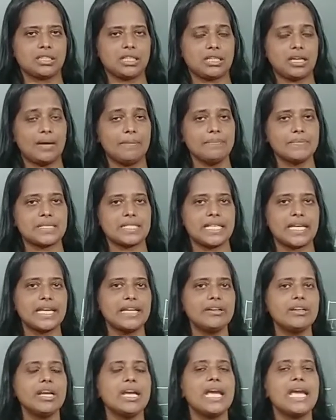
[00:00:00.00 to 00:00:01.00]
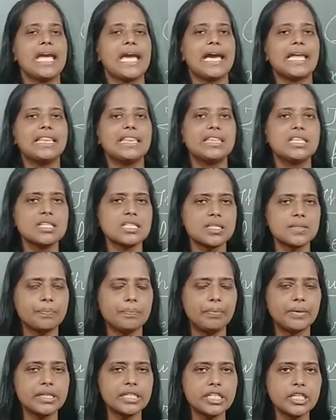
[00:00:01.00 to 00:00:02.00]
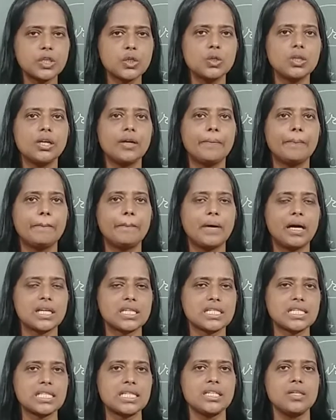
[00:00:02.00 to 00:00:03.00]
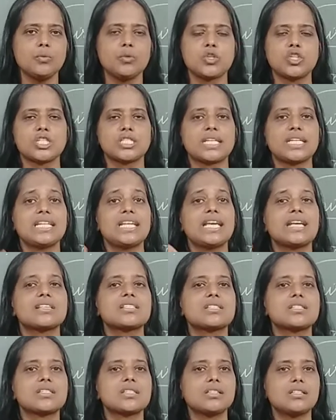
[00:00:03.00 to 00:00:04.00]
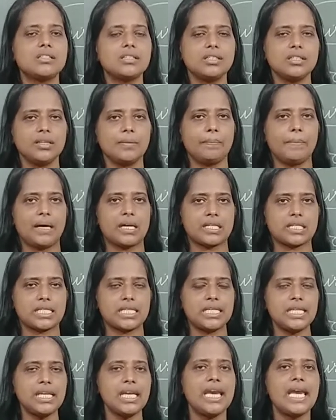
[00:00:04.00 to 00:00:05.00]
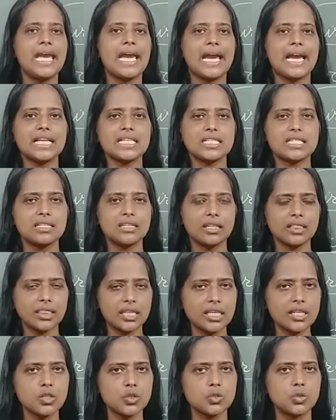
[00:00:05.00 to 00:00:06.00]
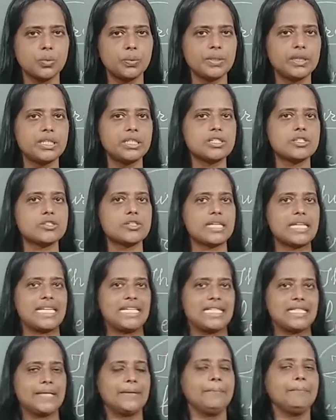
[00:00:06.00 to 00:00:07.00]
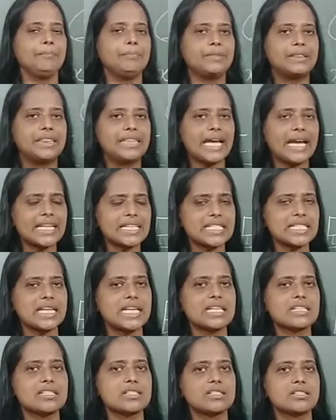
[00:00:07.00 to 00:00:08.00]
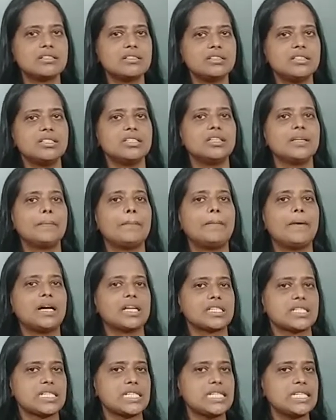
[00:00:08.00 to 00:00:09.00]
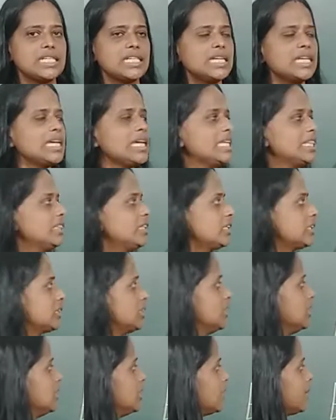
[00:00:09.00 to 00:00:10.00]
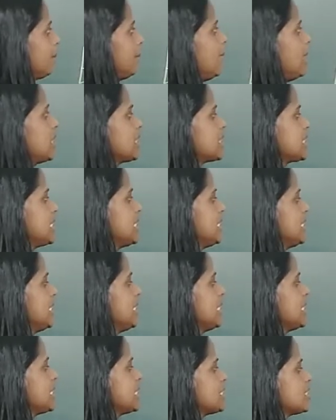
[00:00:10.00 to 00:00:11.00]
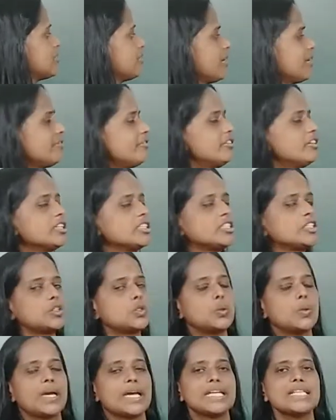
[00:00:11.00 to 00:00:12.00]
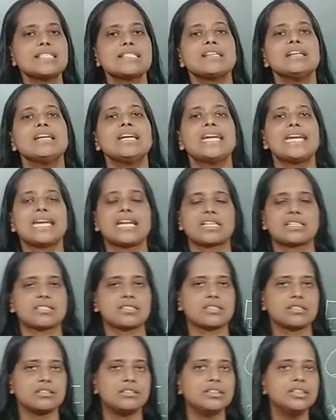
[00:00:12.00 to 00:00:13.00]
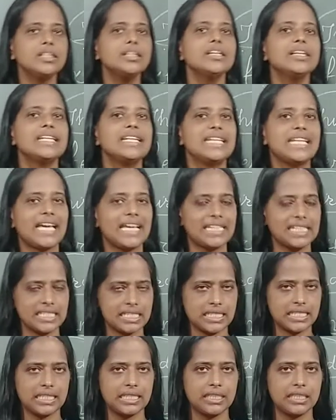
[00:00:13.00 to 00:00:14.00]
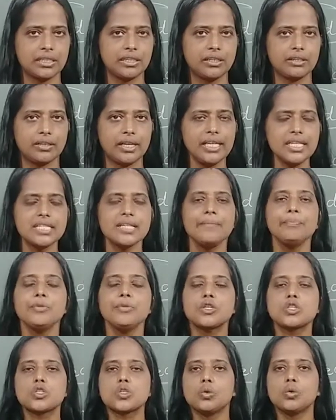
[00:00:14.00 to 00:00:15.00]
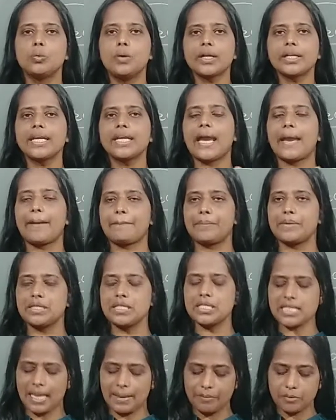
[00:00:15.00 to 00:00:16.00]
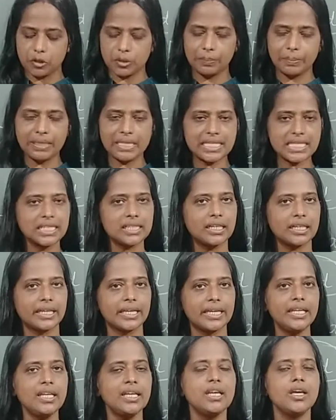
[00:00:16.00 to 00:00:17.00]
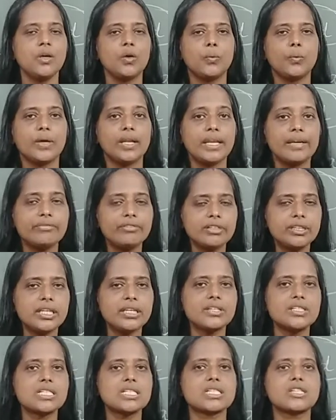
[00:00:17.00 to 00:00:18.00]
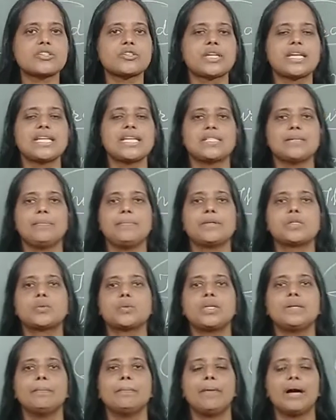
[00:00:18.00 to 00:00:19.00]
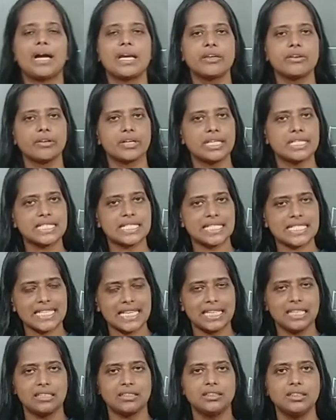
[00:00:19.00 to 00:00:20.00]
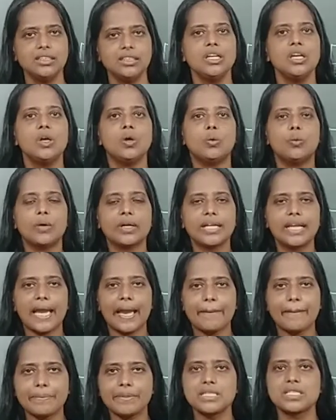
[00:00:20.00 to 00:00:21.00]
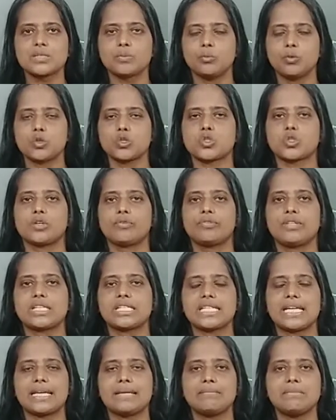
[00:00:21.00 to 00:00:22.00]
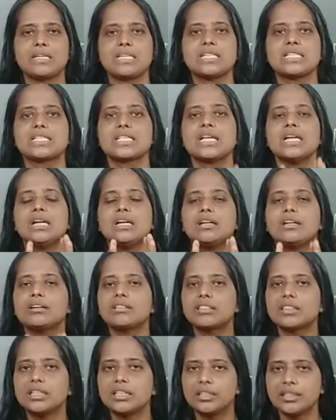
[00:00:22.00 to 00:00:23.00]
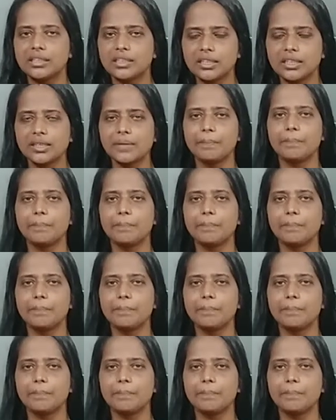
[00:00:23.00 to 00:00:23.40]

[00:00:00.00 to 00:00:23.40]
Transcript: comes there, and this particular party, which is an external party, has nothing to do with the trade. That external party, the third party, is referred to as externality, right? So what happens, I'm repeating again, whenever there is trade between buyer and seller, what happens most of the time is a third